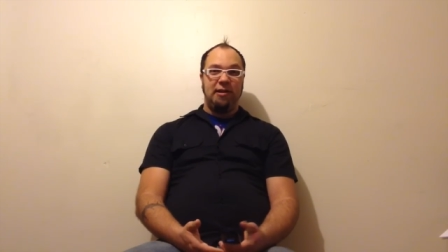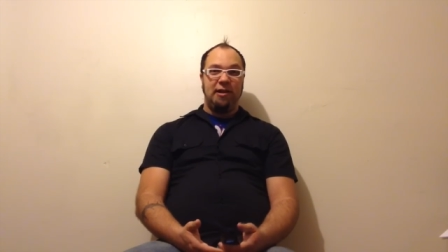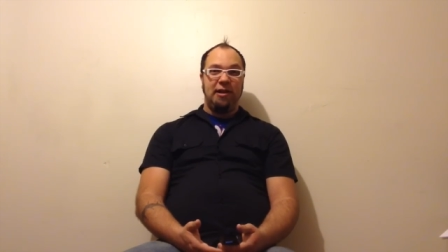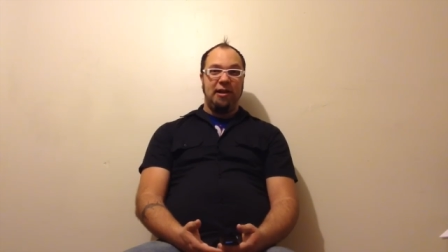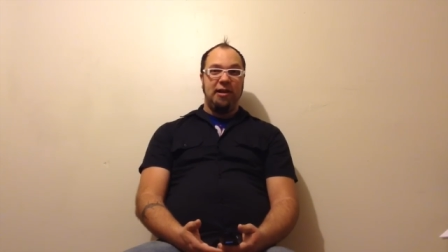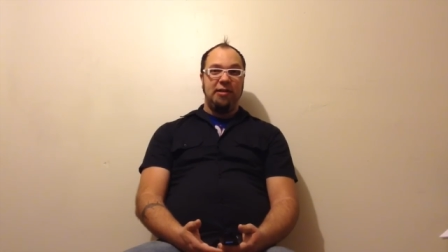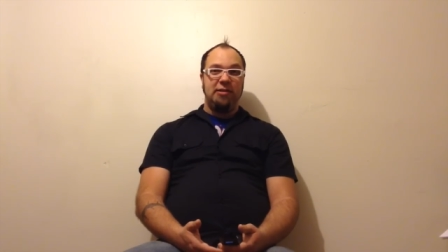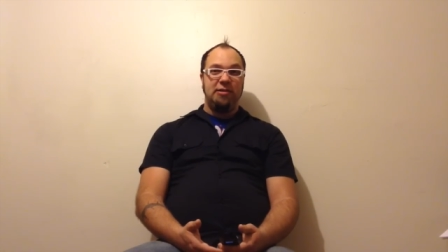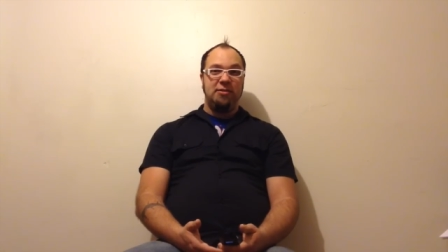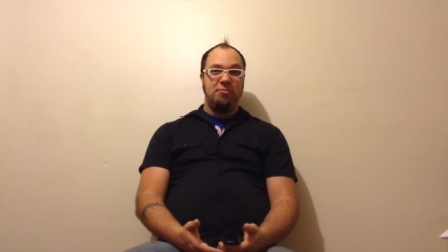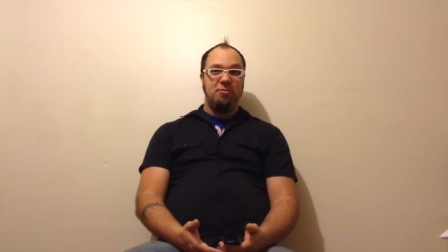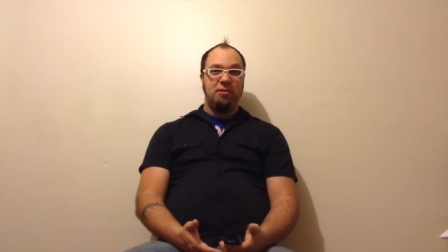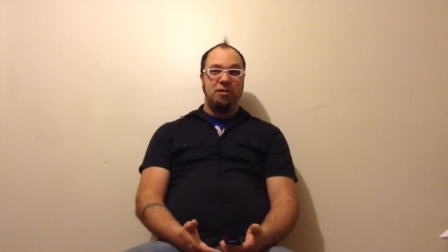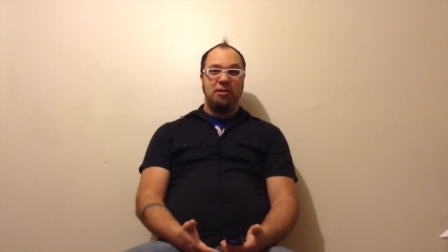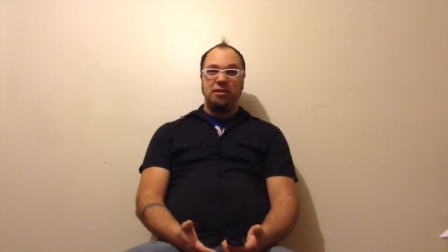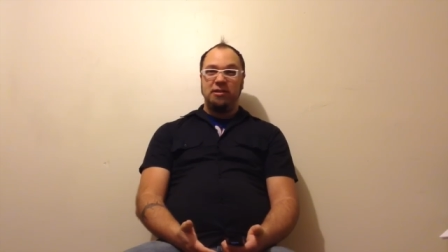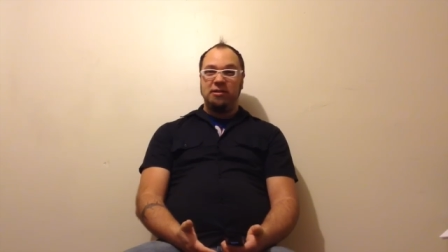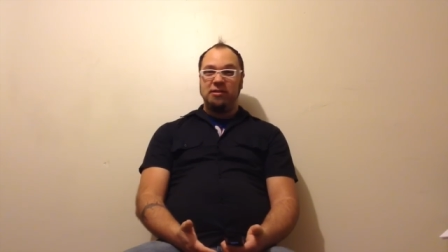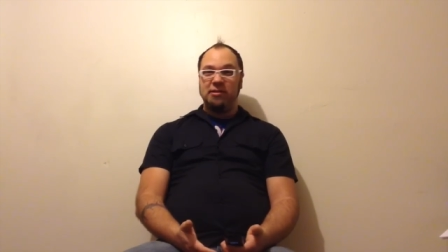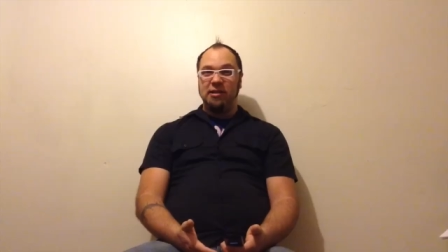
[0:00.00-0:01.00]
and I just
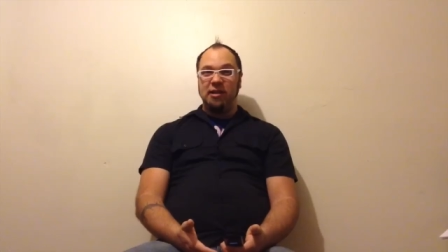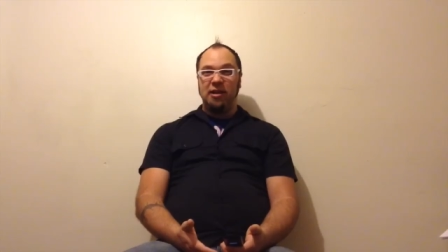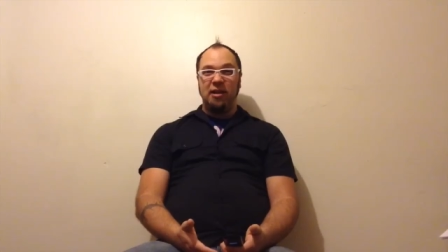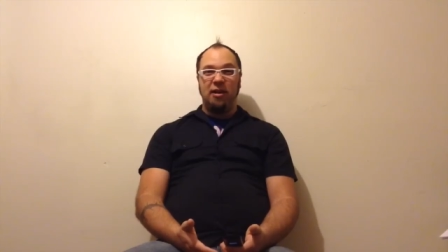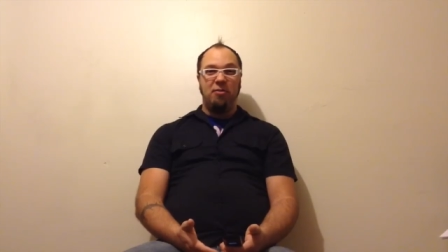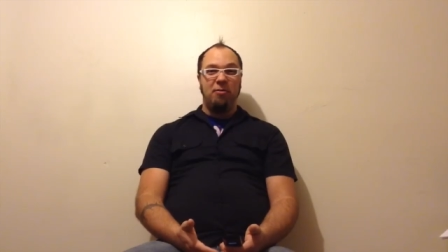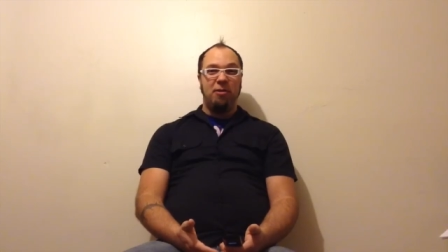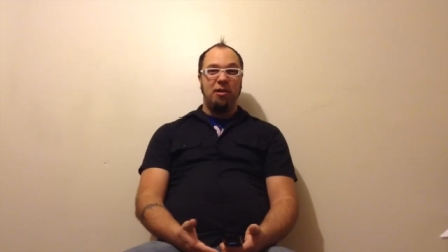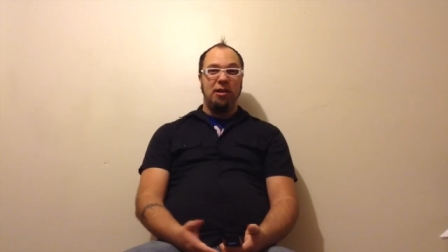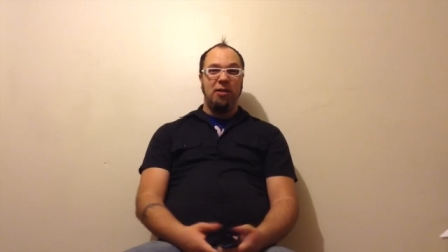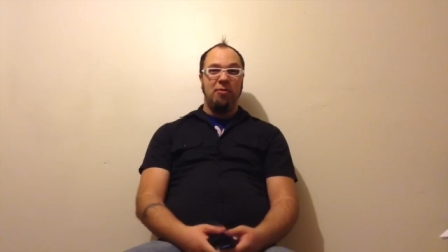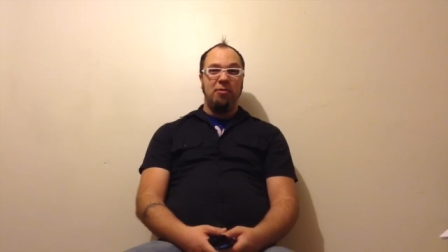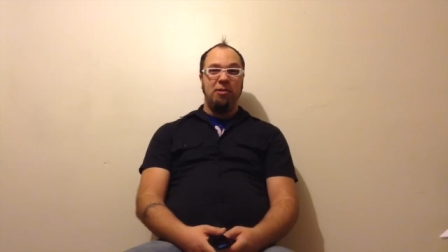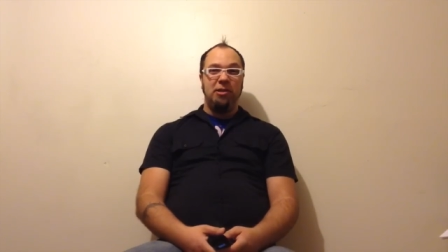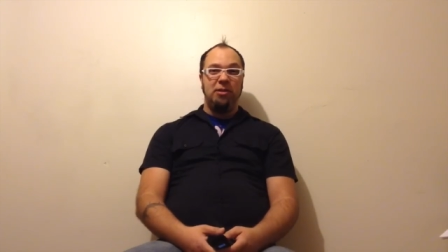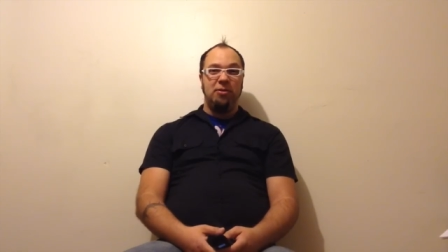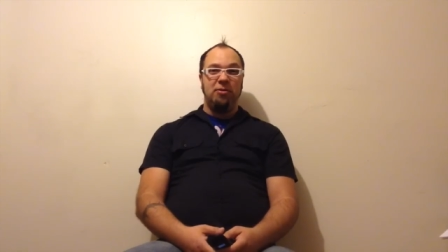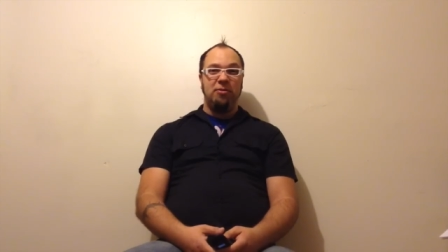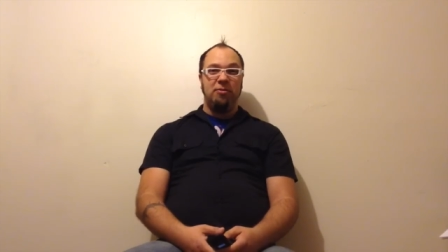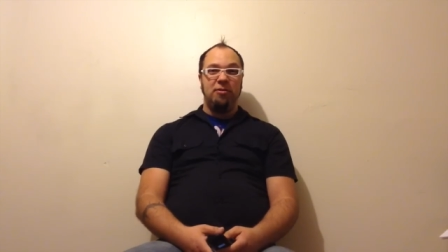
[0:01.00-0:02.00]
wanted to see how well I would
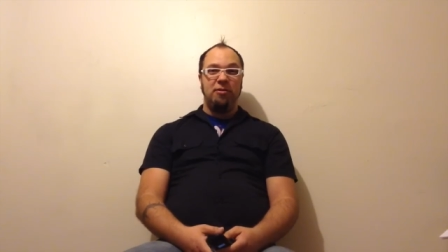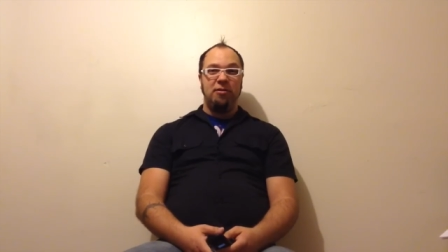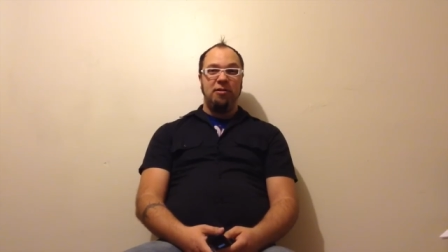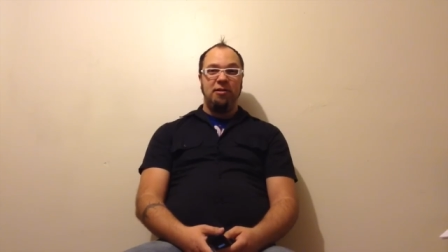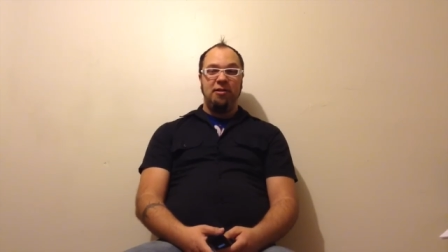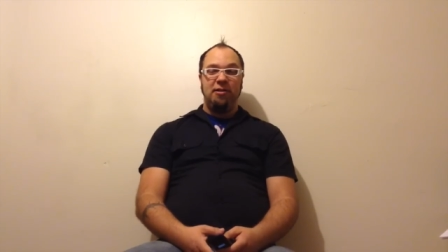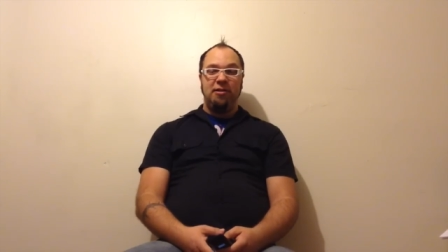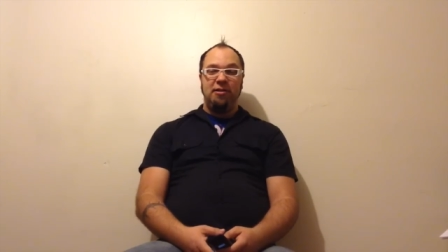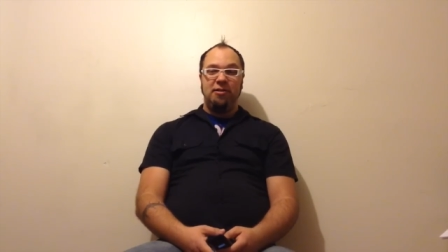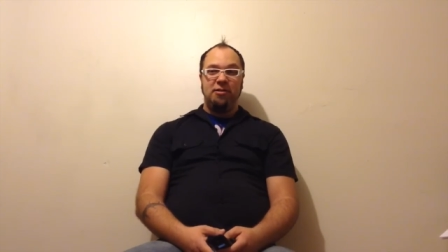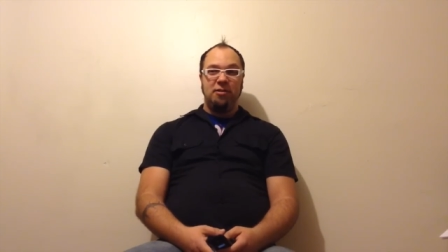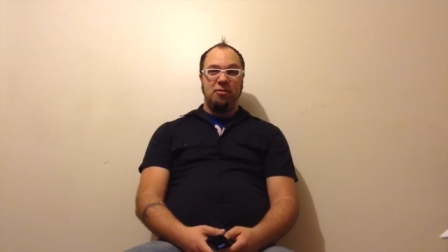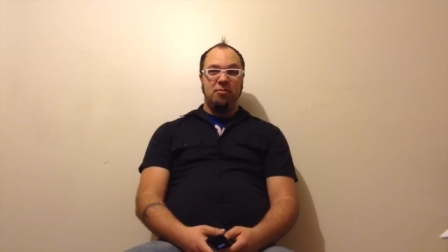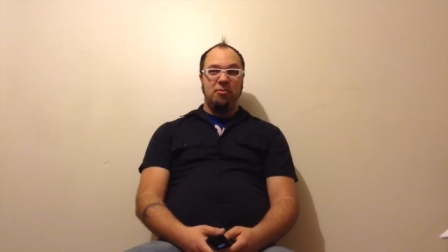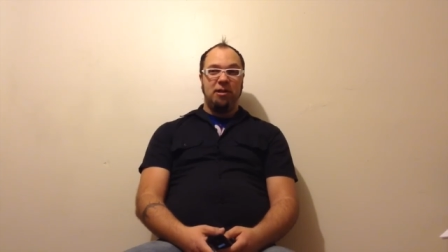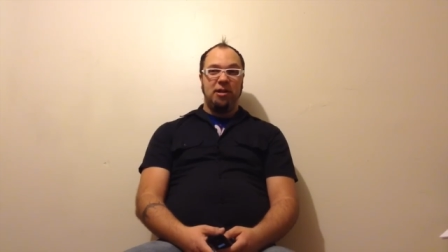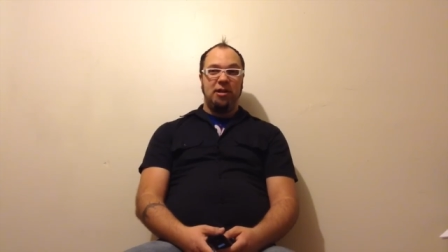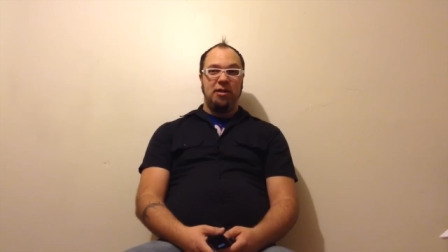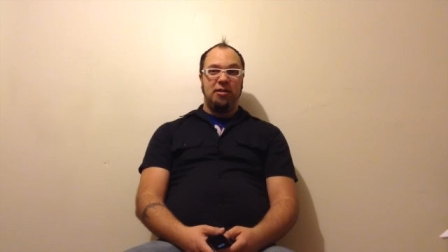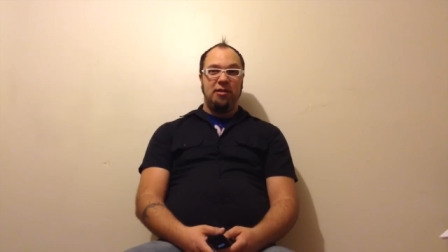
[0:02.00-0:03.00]
do. So I
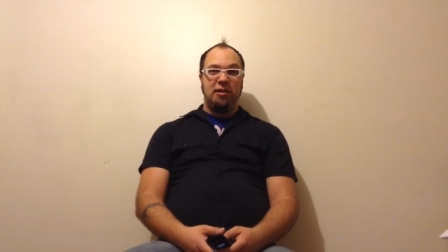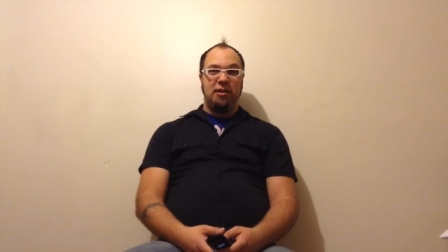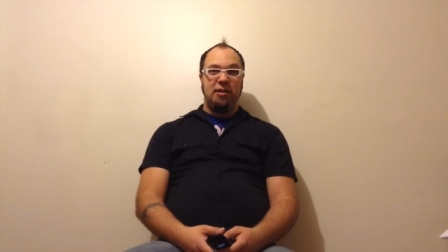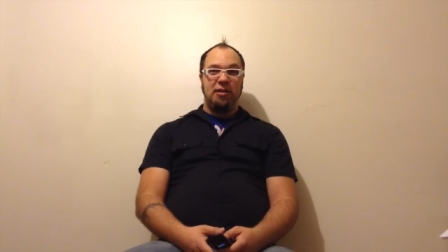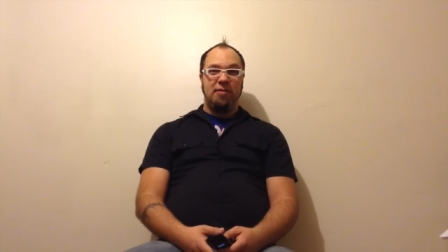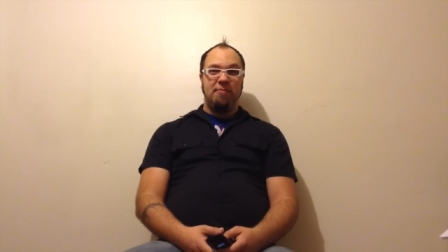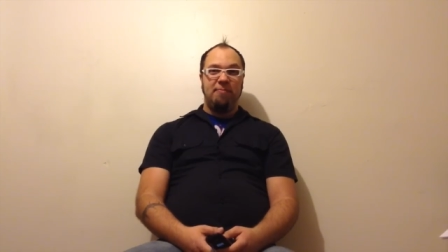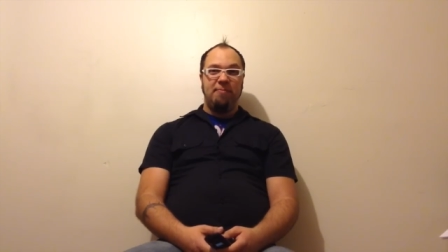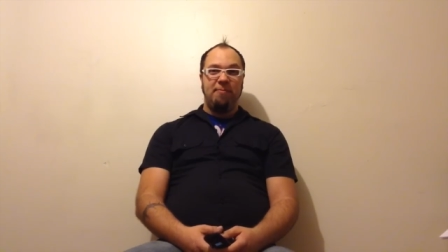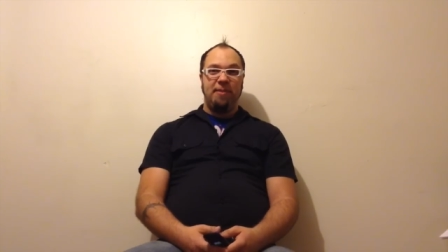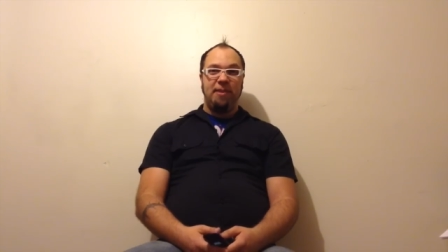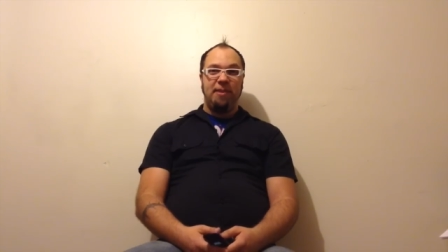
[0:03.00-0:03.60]
went out there.